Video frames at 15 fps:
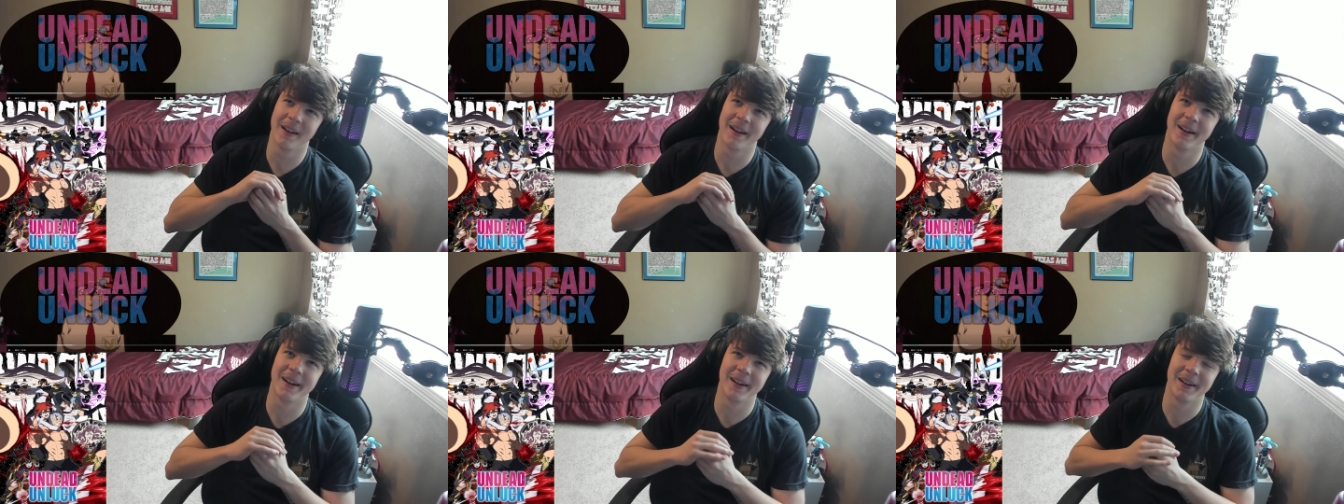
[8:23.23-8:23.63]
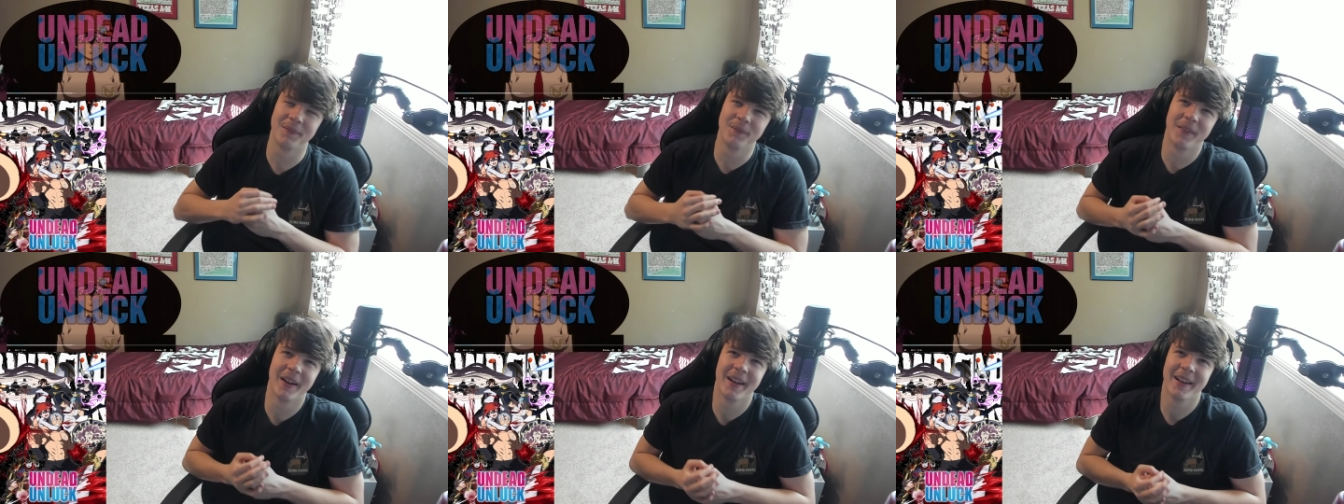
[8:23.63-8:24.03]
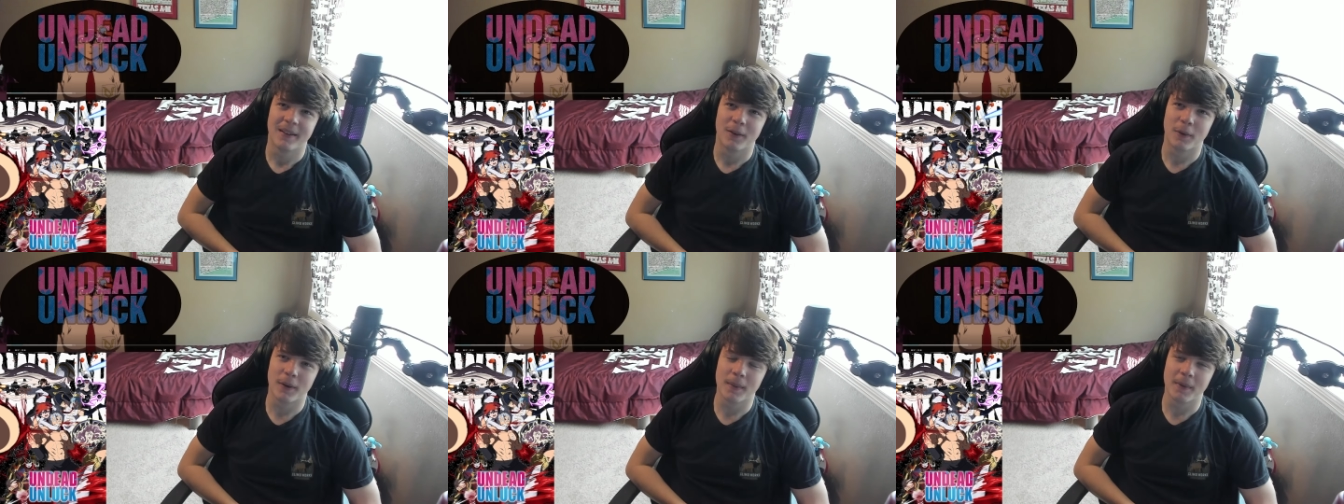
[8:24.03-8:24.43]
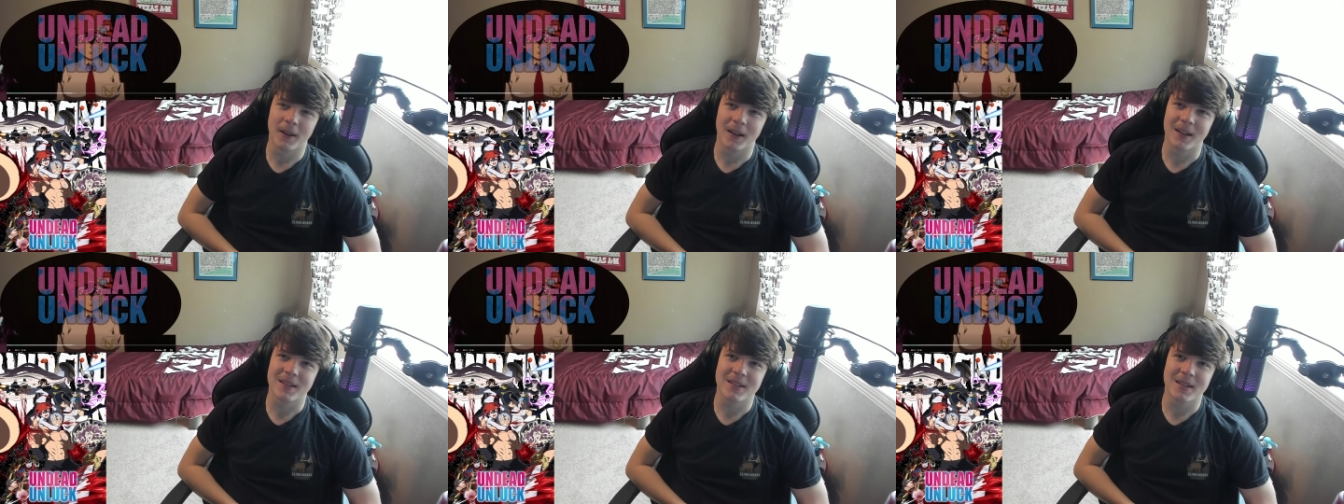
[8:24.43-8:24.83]
um, or would it be
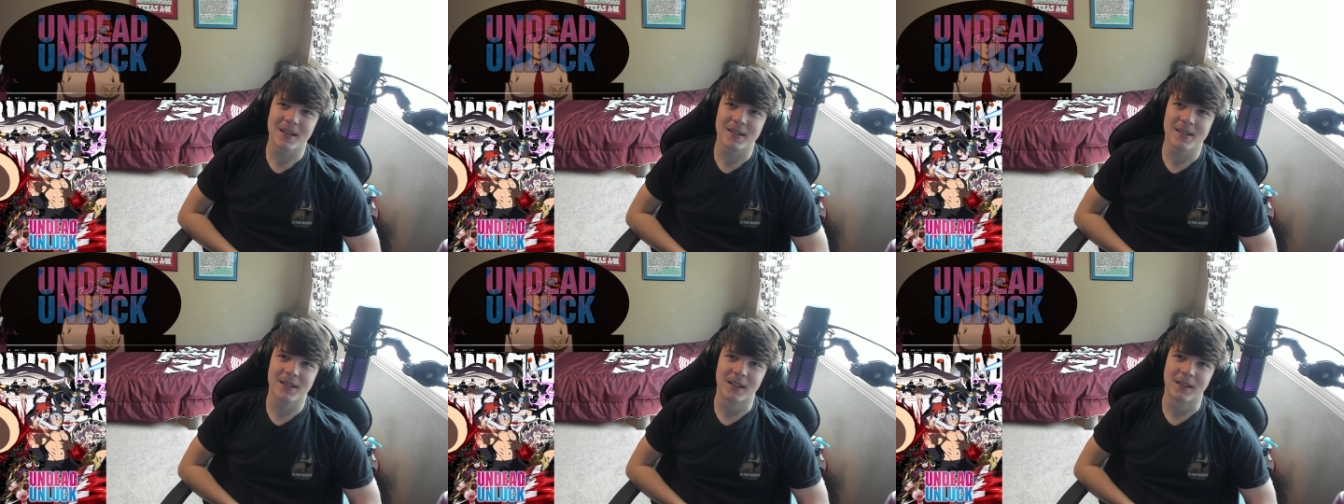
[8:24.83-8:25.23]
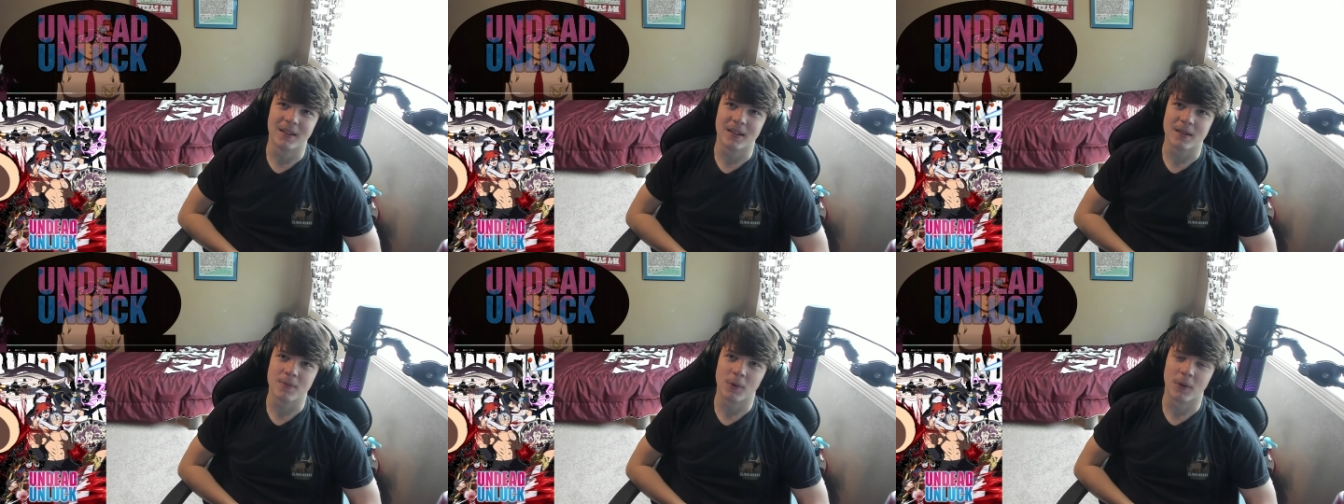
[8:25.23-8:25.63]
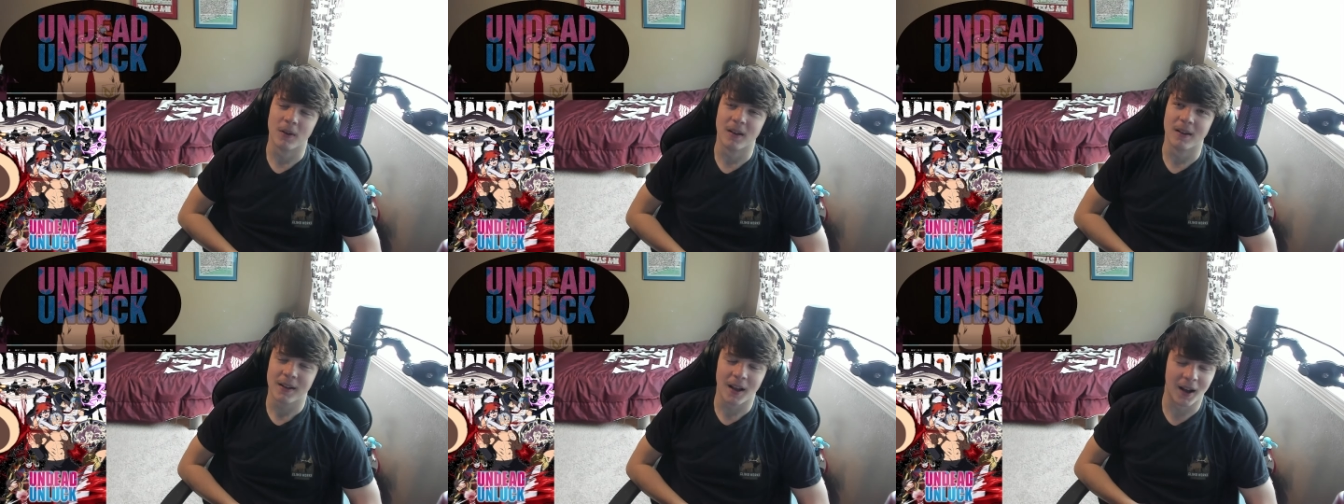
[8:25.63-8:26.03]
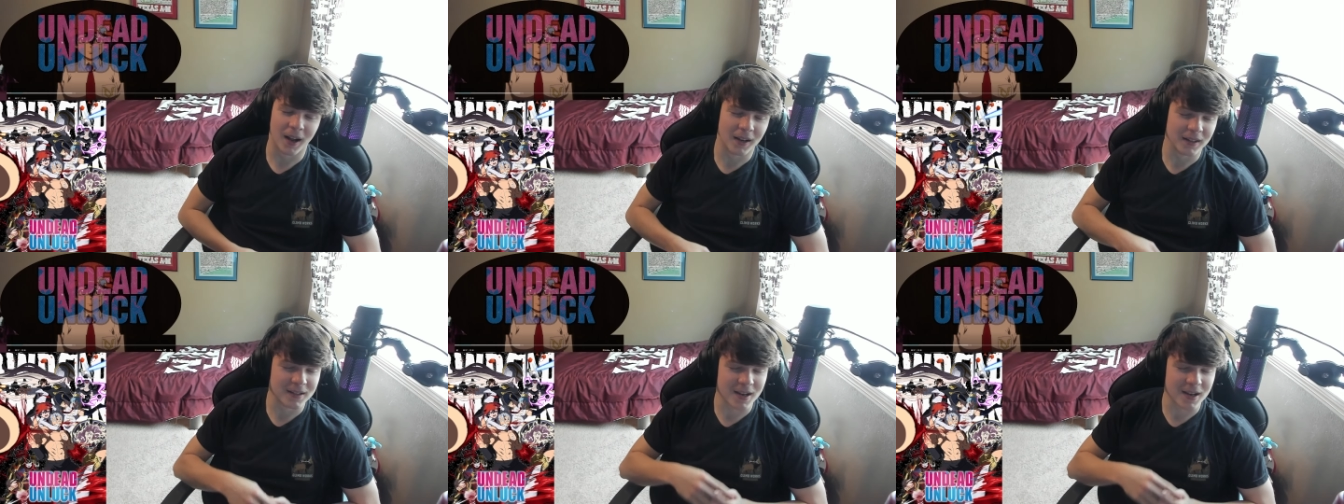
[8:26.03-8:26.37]
like sixty at this point? God,